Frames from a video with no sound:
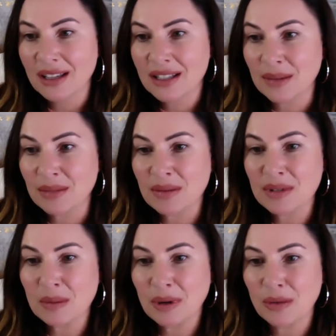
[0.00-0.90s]

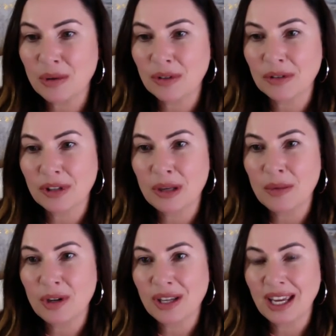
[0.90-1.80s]
Sometimes spirit will
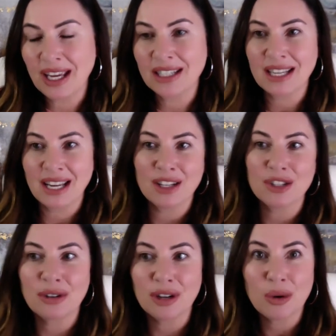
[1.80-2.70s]
communicate to
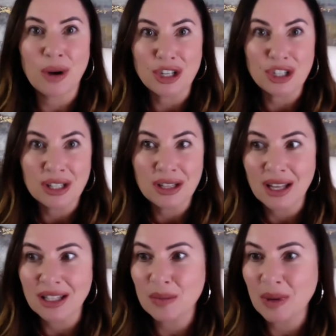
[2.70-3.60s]
answer a question
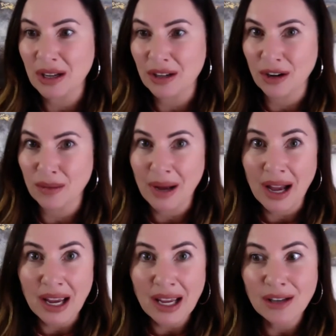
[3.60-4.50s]
that's been on our
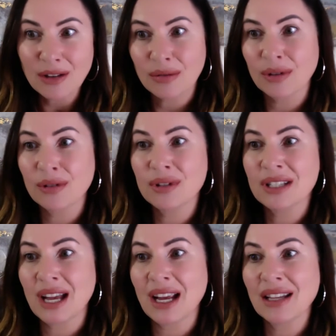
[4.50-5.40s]
mind through
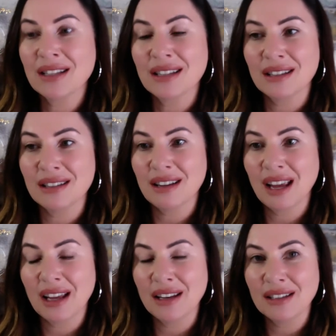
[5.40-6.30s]
signs
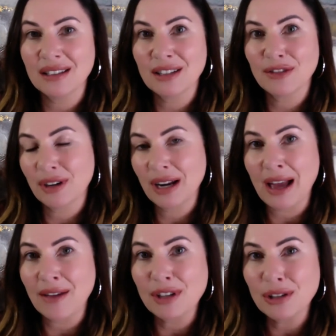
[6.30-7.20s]
and different
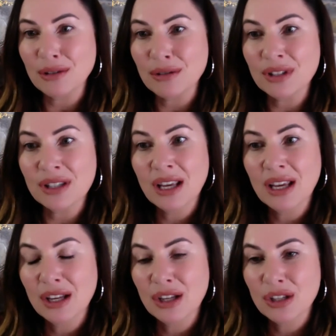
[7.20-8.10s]
avenues.
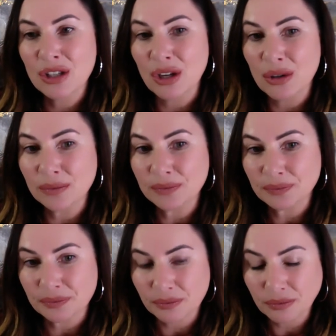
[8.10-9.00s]
So
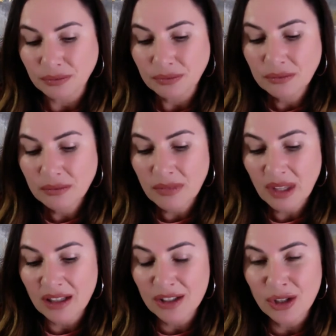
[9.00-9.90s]

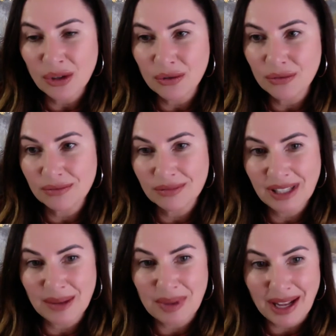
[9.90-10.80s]
So
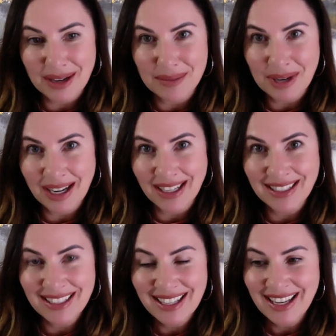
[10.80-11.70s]
keep that in
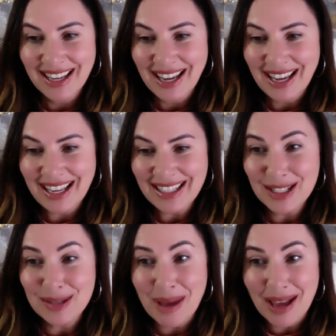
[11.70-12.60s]
mind.
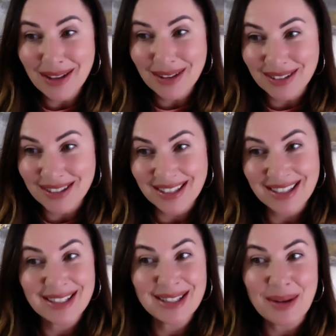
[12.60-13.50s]
Smells.
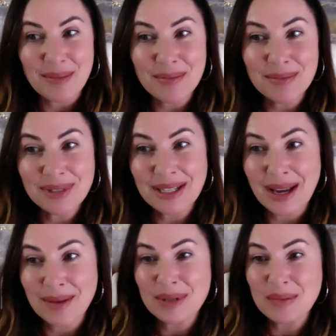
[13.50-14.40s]

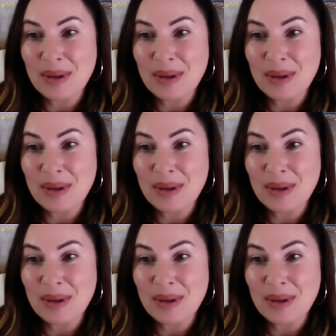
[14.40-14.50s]
Sometimes